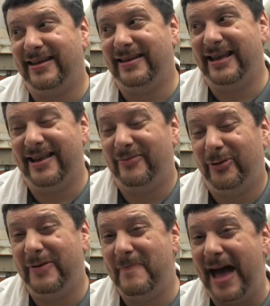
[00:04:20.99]
it doesn't
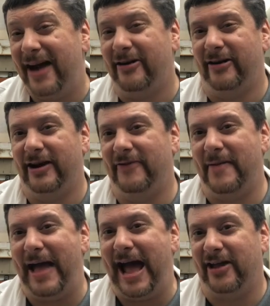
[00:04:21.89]
really matter if I'm
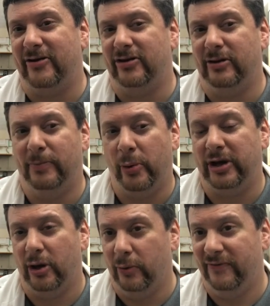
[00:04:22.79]
accurate to
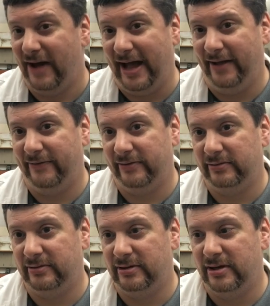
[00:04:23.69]
0.05.
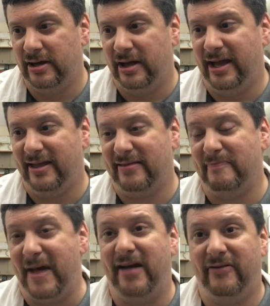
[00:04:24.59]
It's
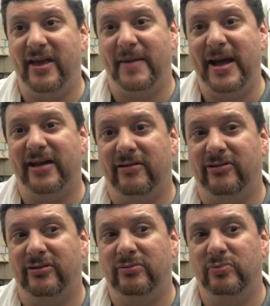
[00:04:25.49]
mattered that I'm accurate
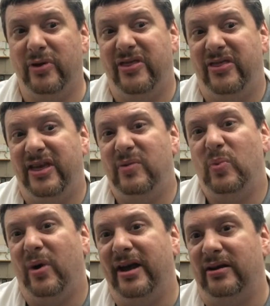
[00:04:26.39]
to within
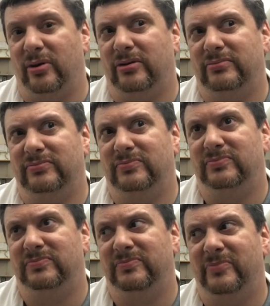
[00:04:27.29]
1 or
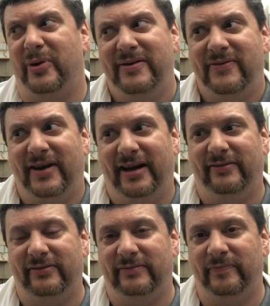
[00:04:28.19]
0.5.
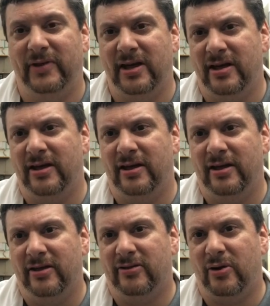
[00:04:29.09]

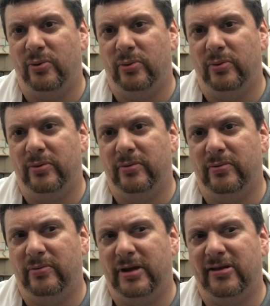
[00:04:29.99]
So
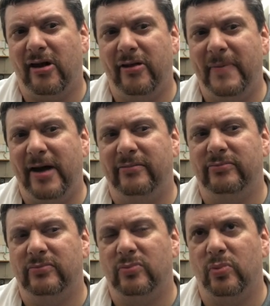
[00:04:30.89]
it's all about
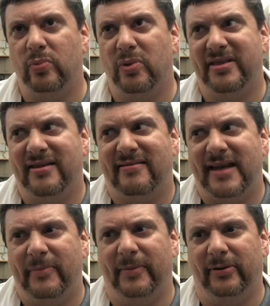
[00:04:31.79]
what's
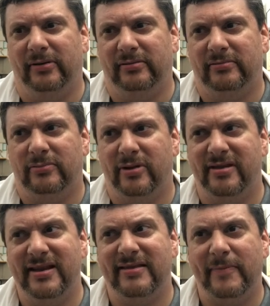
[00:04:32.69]
acceptable. What's the
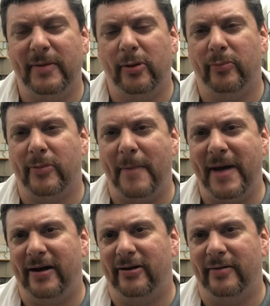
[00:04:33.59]
acceptable
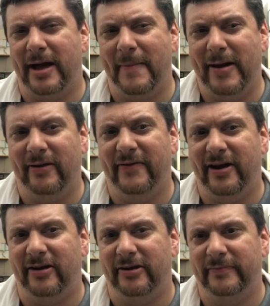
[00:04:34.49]
amount of error?